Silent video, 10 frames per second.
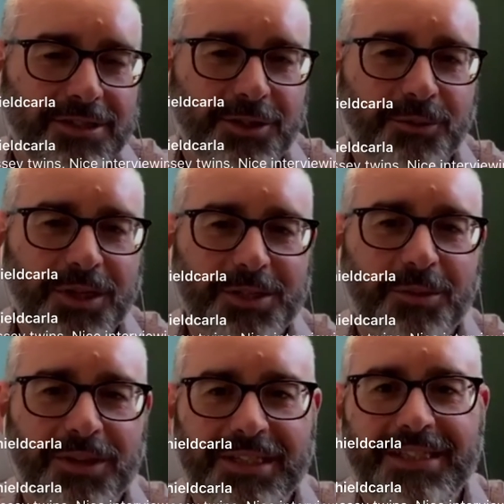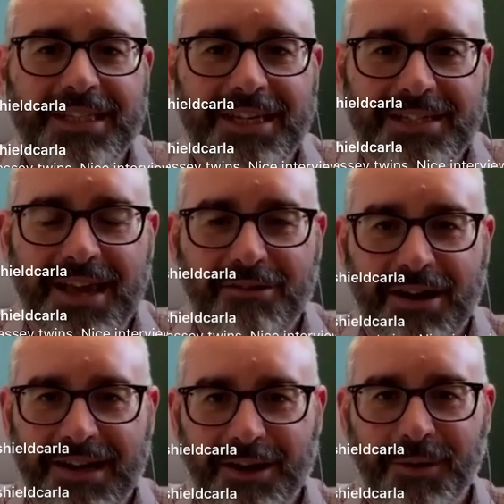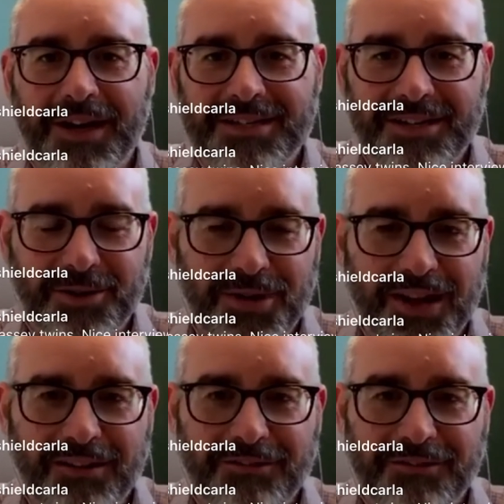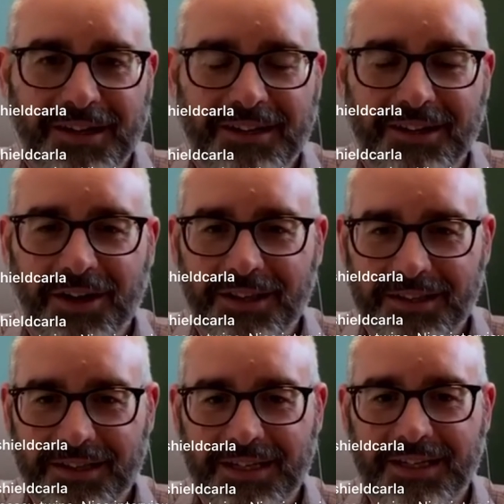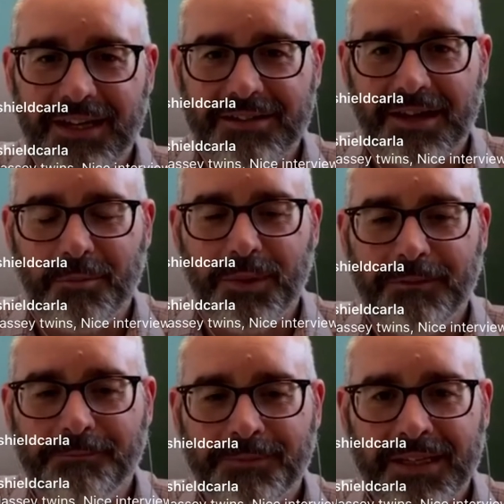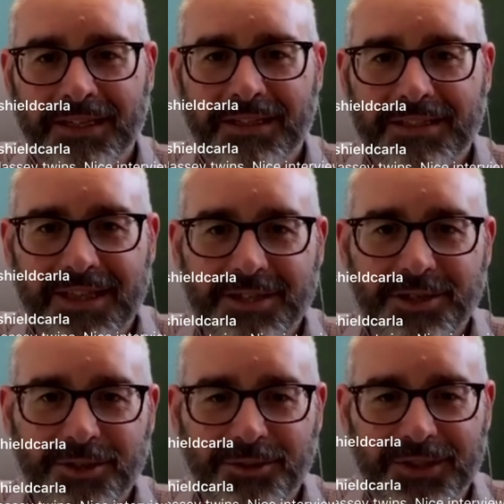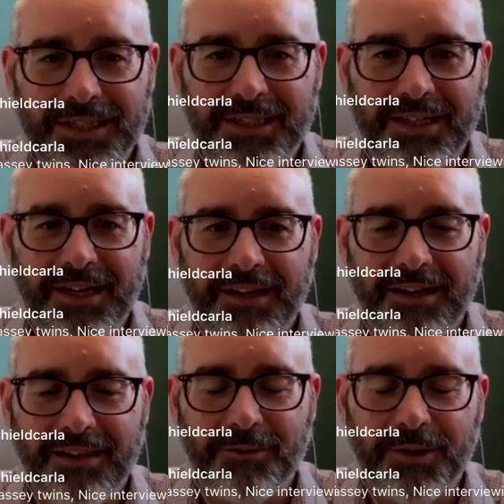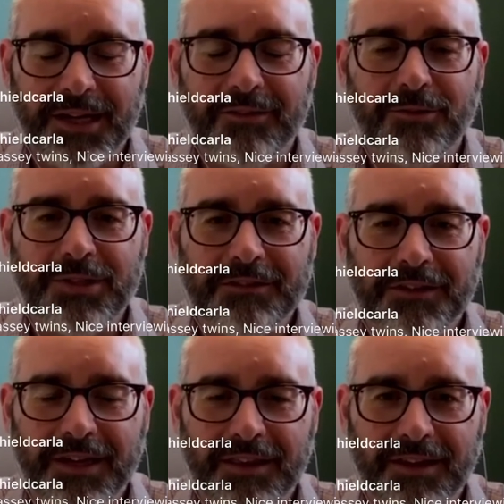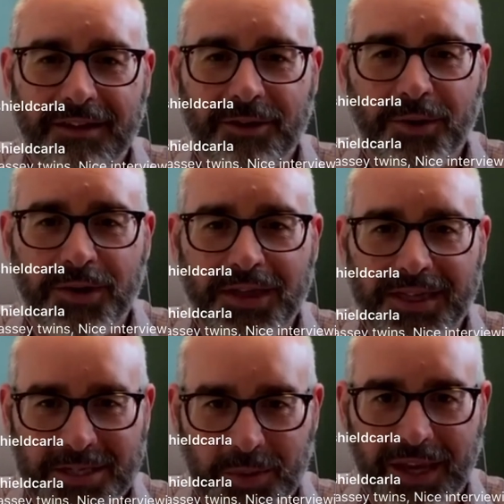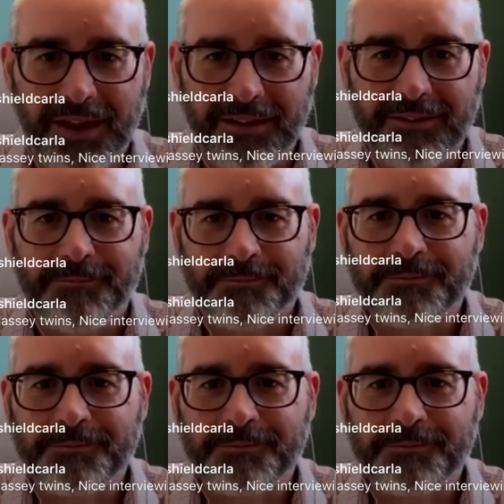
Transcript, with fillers: do much more than tease that right now because I don't have uh, all of the details yet. But stay tuned, and uh, I think we're going to have a really fun thing going on this weekend.